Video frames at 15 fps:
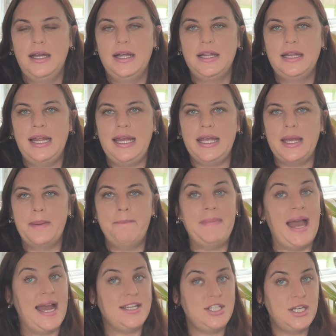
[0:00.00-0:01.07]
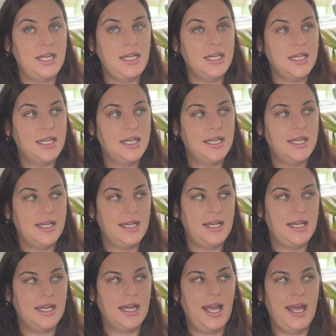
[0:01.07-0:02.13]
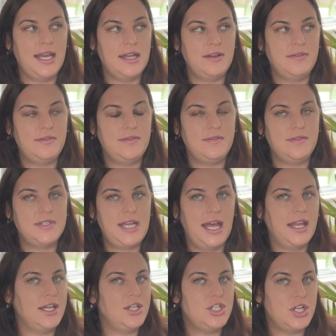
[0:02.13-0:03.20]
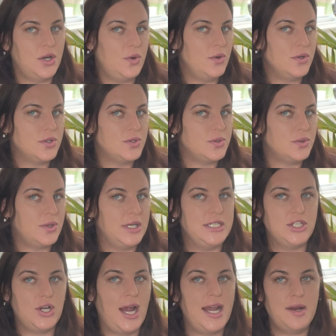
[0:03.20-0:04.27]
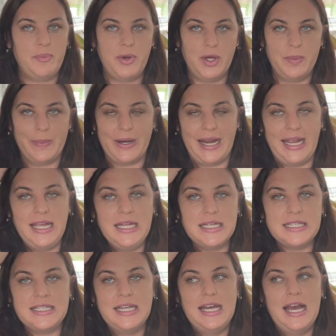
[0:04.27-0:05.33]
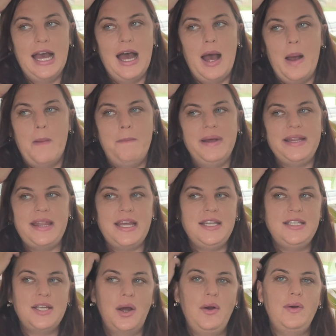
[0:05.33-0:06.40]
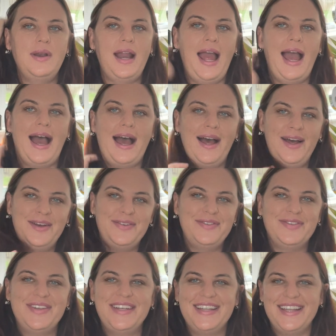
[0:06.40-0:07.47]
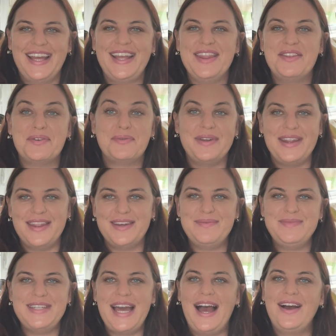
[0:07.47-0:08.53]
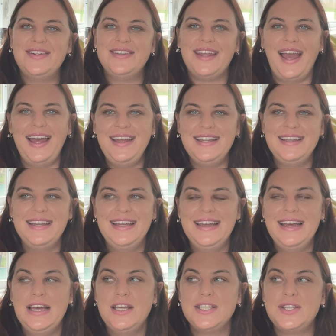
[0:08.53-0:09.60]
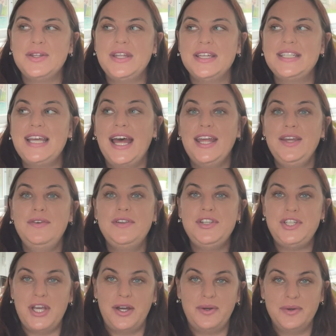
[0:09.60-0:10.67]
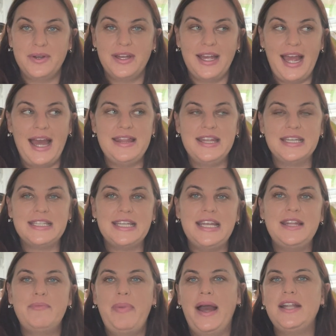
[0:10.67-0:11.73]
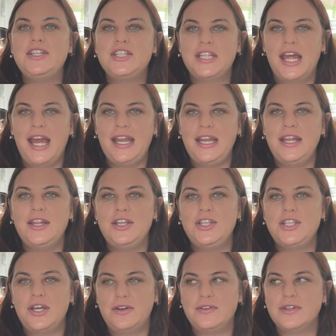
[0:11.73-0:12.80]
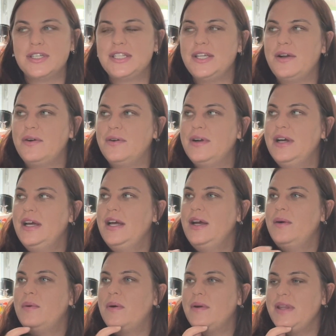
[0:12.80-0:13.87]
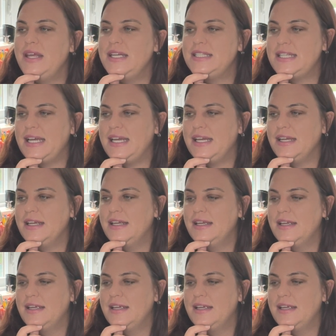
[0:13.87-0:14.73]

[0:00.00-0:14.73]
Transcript: like magic and kind of telling jokes or trying to pull pranks, but they don't have like the rhythm down yet. So they'll tell you a joke and they'll say the punchline in the joke. So what were they saying?